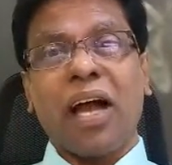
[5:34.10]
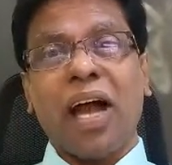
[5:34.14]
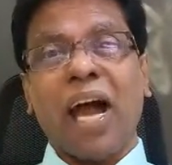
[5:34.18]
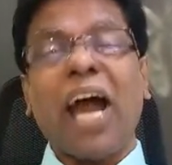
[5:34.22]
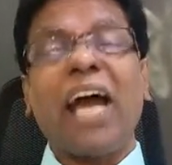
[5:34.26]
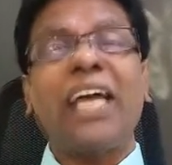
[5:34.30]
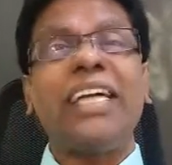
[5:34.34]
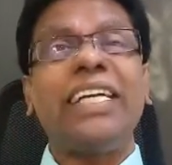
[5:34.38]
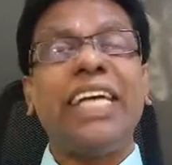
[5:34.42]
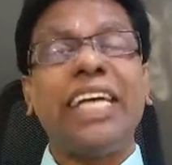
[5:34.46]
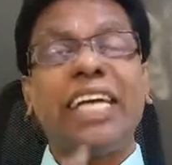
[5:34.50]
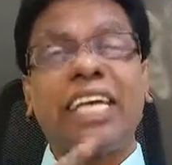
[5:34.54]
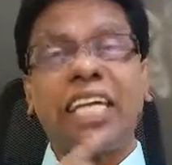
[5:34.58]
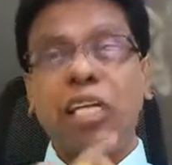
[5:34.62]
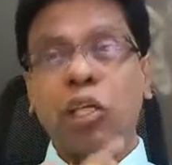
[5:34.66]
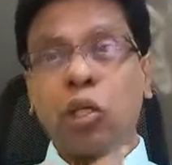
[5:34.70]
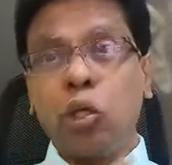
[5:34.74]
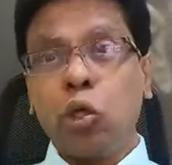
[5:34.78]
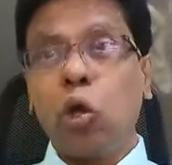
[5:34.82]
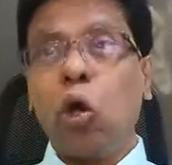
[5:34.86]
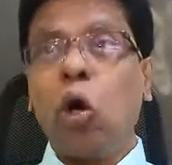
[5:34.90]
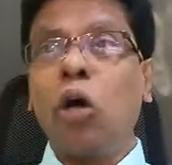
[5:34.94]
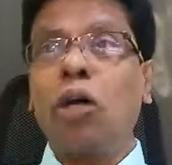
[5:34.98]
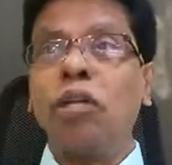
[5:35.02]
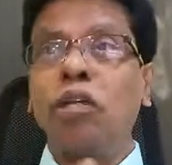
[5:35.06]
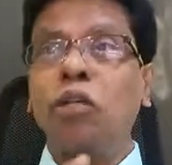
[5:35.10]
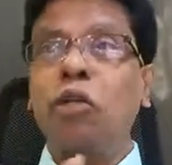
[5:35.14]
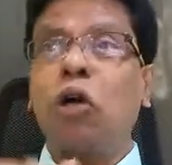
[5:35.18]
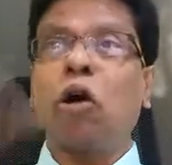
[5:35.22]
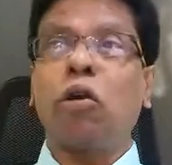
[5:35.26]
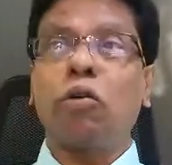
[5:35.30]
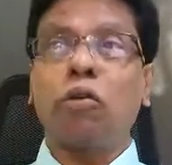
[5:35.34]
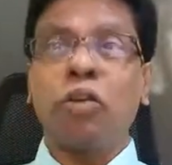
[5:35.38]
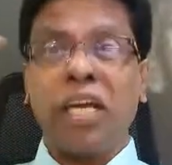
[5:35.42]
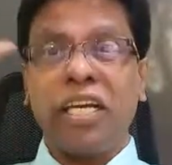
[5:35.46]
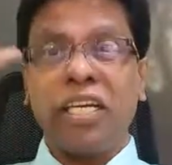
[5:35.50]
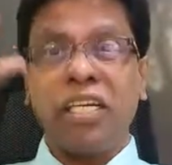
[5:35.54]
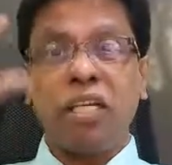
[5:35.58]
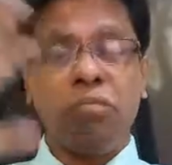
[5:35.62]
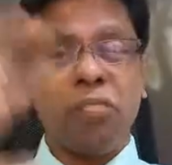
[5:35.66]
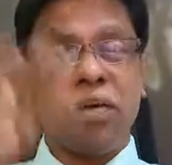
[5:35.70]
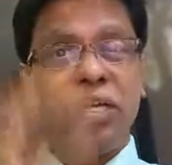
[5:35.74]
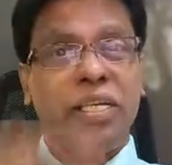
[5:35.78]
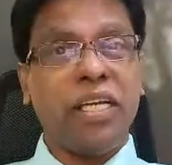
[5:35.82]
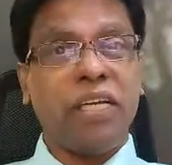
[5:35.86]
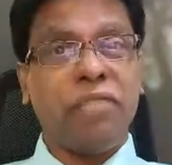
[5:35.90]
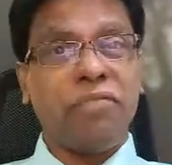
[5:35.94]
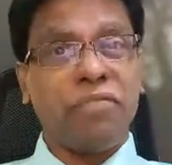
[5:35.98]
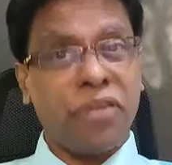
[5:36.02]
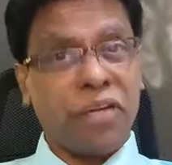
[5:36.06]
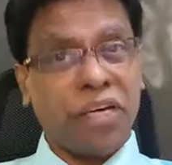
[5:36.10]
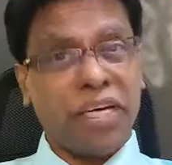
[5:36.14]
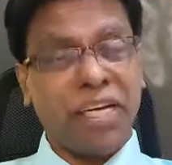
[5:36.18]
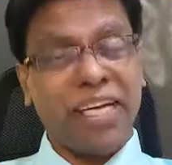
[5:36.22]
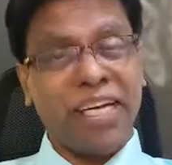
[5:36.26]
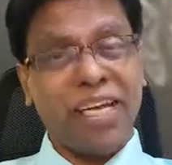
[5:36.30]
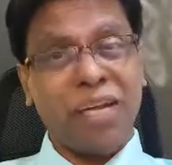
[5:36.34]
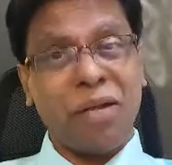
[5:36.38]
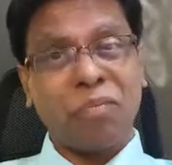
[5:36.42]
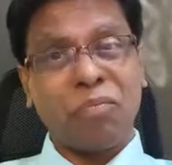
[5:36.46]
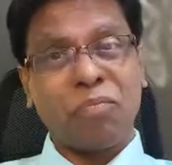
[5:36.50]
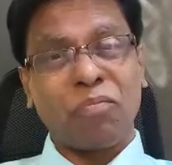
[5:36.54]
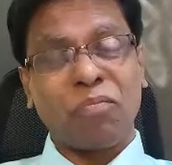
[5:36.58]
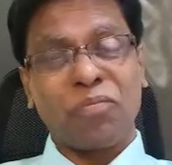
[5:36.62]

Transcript: and he can go and talk to anybody freely.